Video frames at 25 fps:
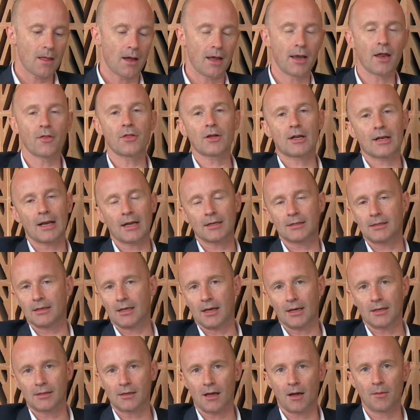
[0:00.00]
Another
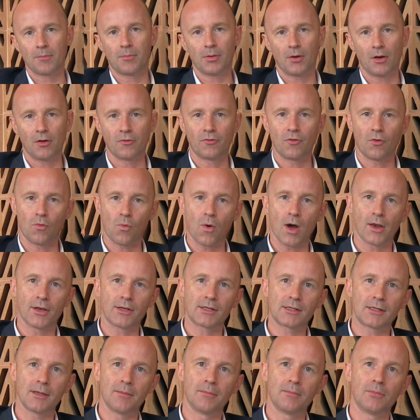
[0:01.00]
classic example of
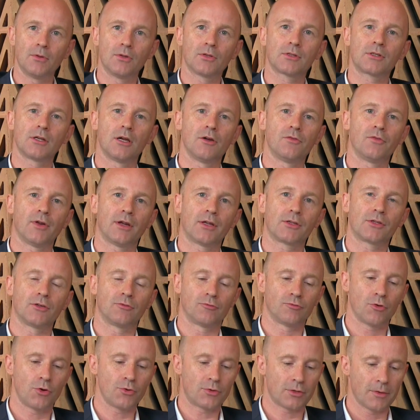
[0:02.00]
one symbol serving as
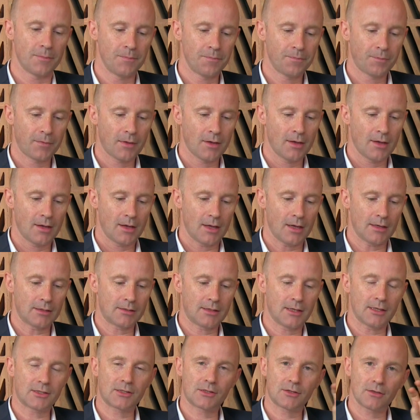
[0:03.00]
a root
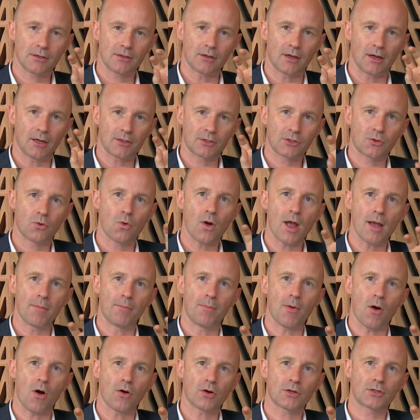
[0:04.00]
is this square
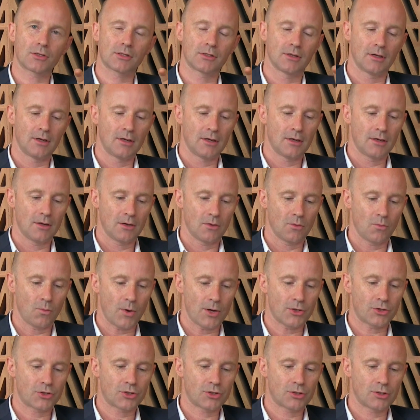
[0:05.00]
box,
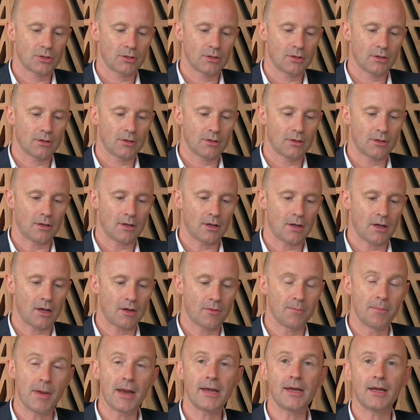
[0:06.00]
which
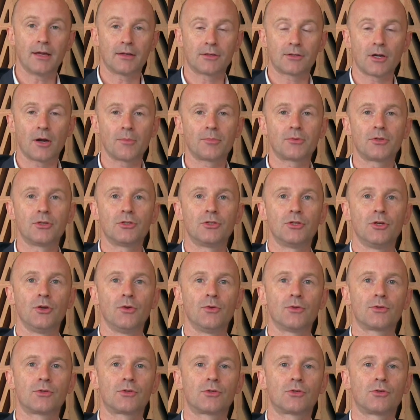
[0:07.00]
many interpreters
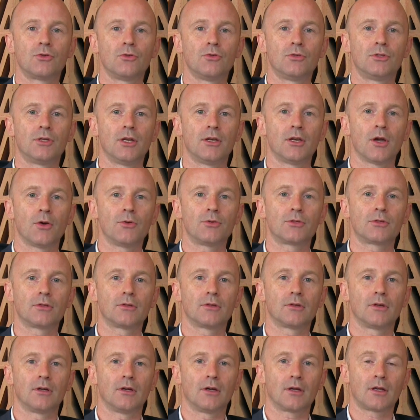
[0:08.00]
use to denote
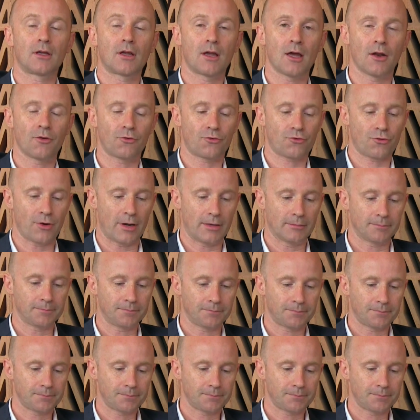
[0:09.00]
country.